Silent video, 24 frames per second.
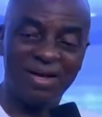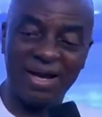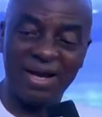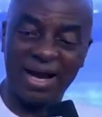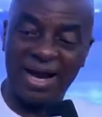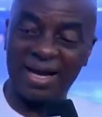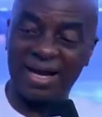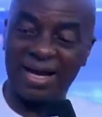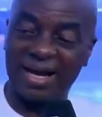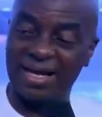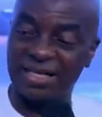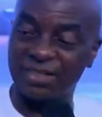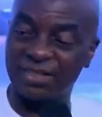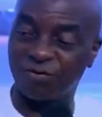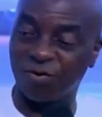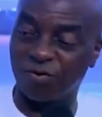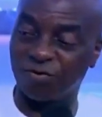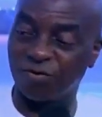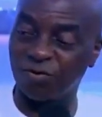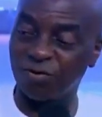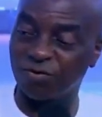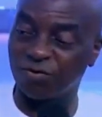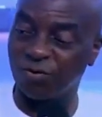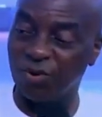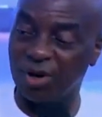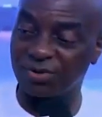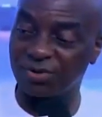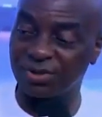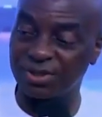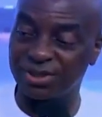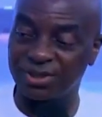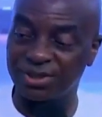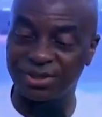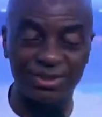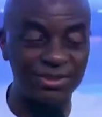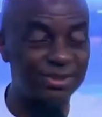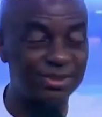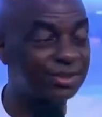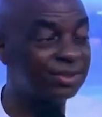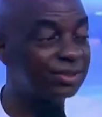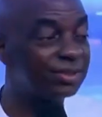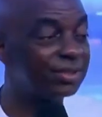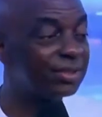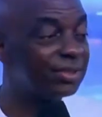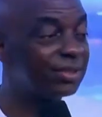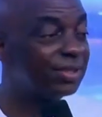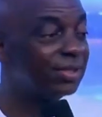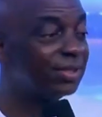guidelines for fruitful outreaches.
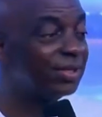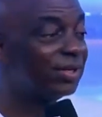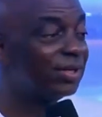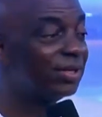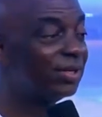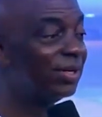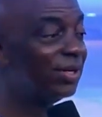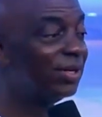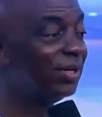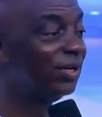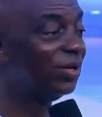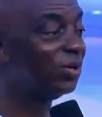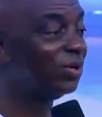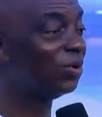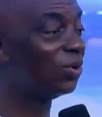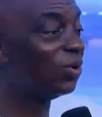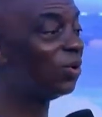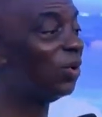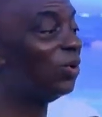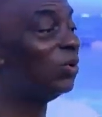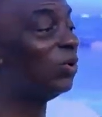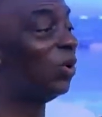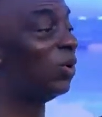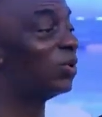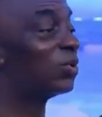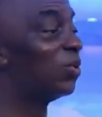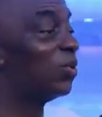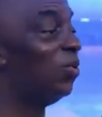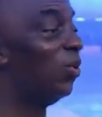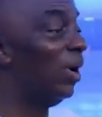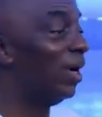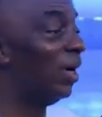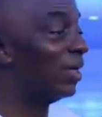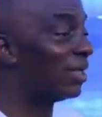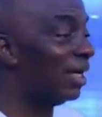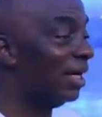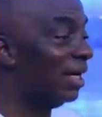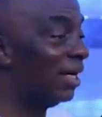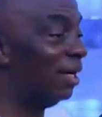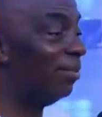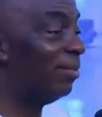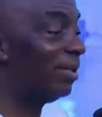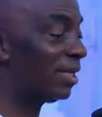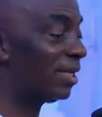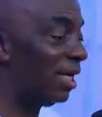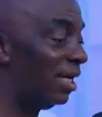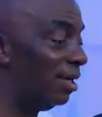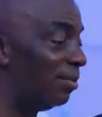You don't just go out and
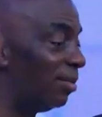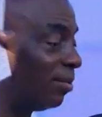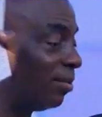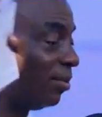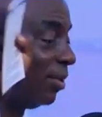then be telling